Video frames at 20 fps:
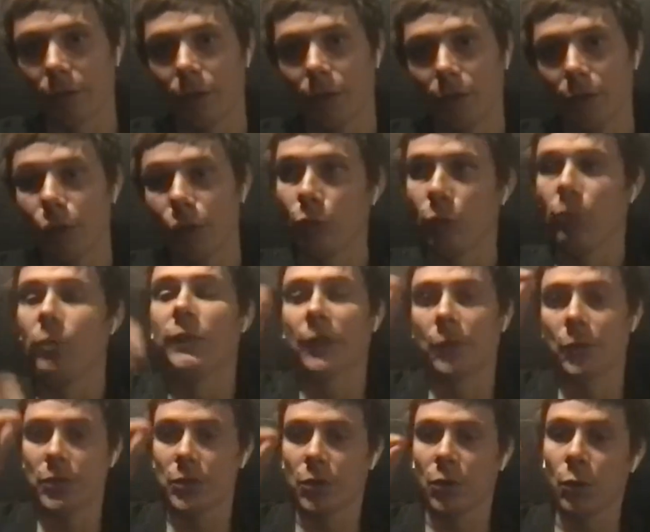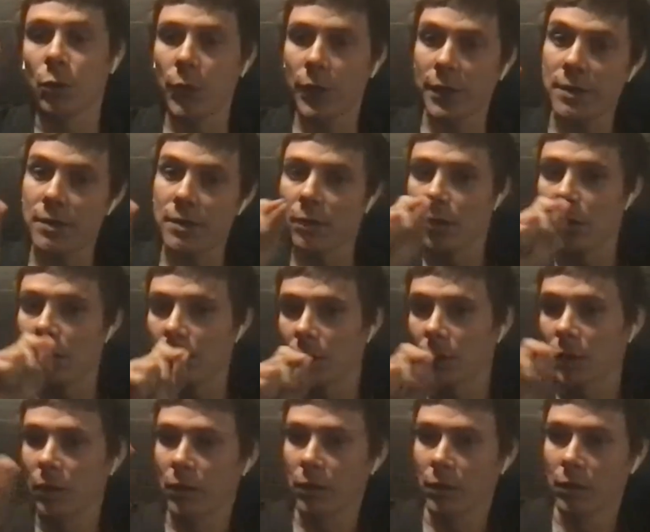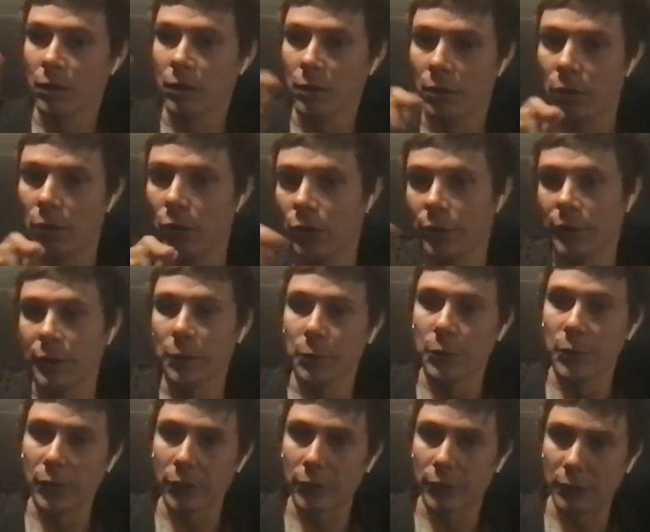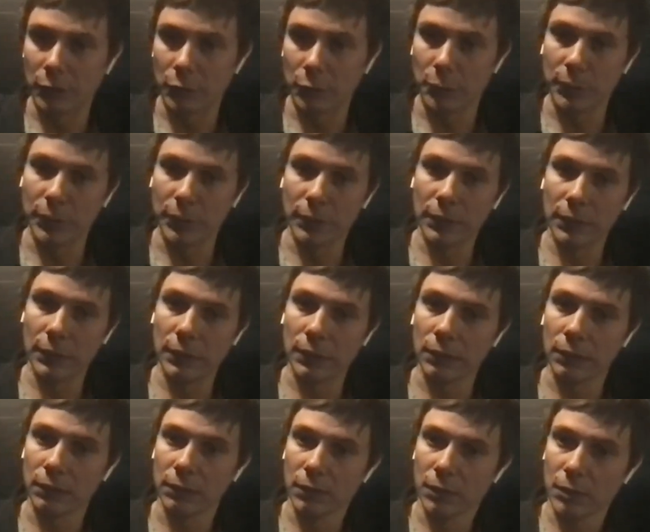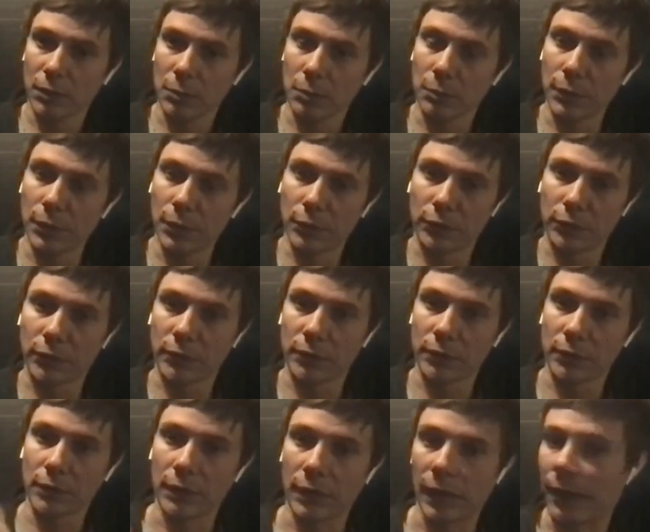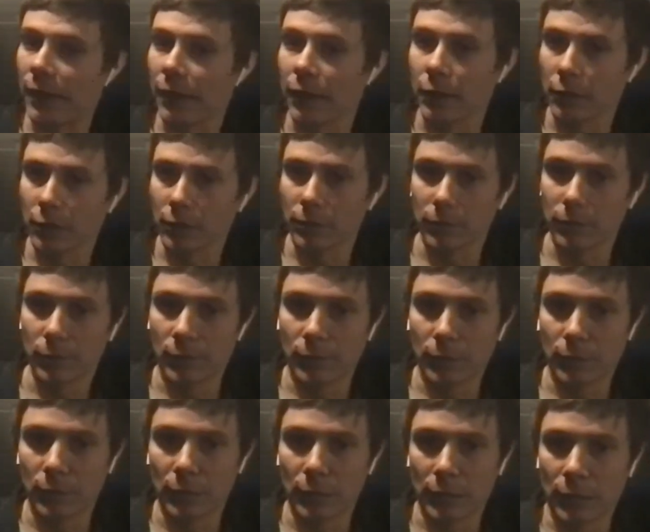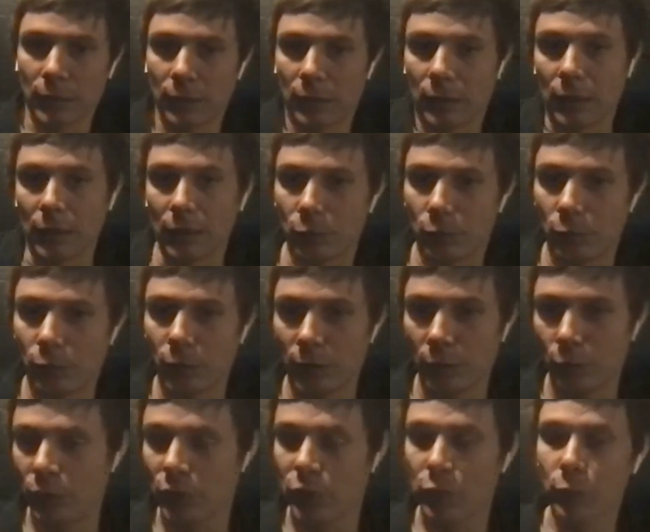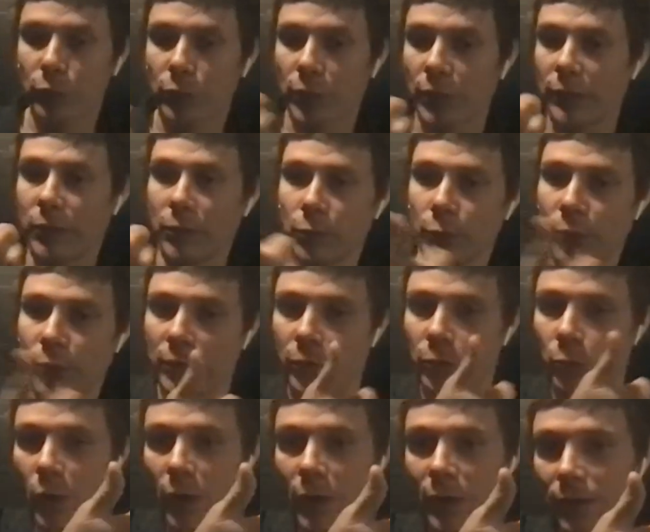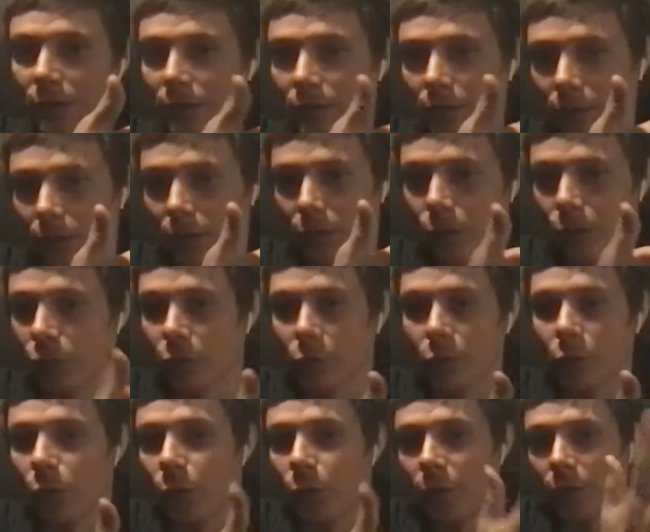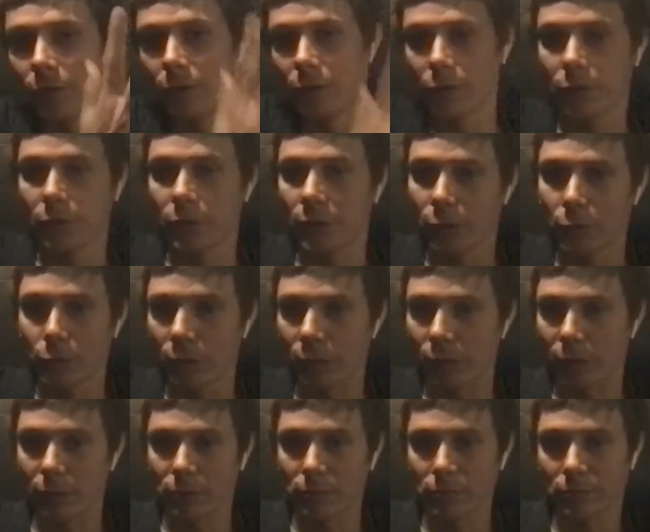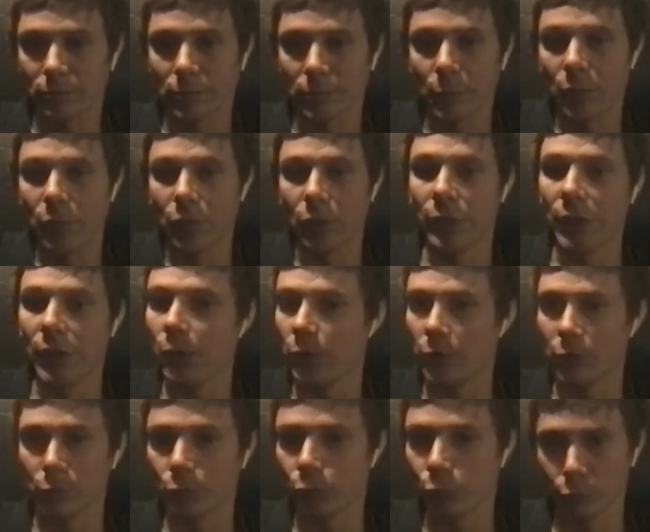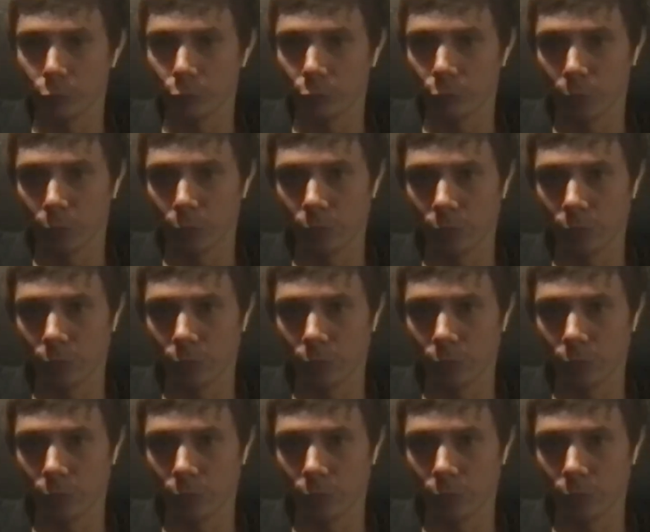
So there is always a, a, a learning period at the beginning, but I think like once you write written one, the second one is going to take you like maybe an hour or two to to